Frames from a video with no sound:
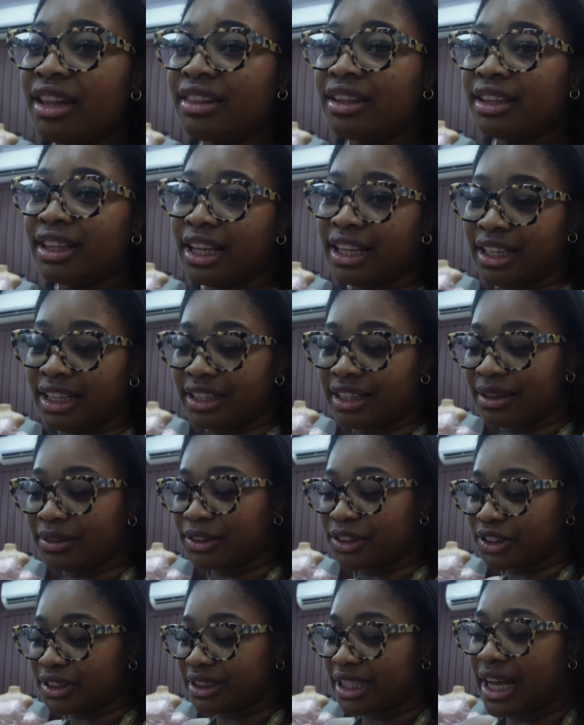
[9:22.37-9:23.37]
The lady that
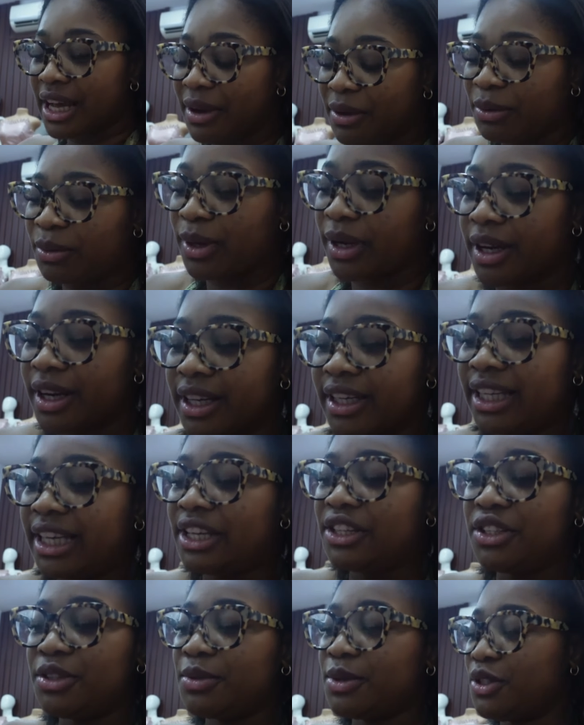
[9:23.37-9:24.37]
was just at where
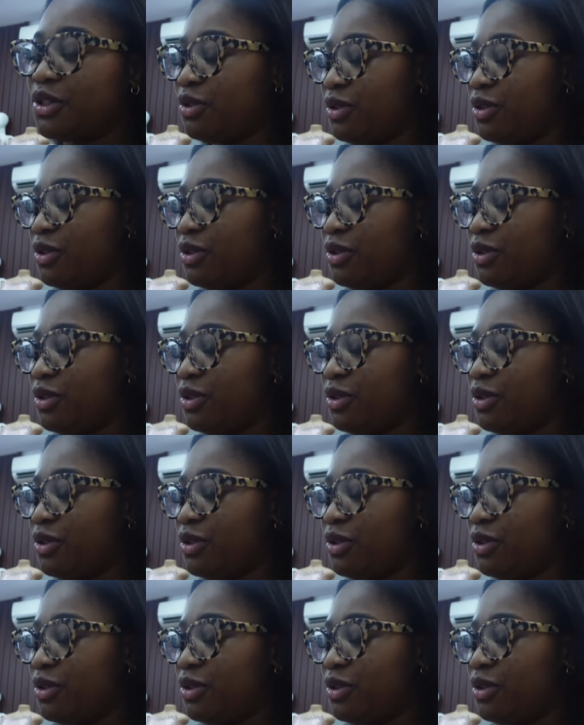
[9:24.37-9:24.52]
Keiji was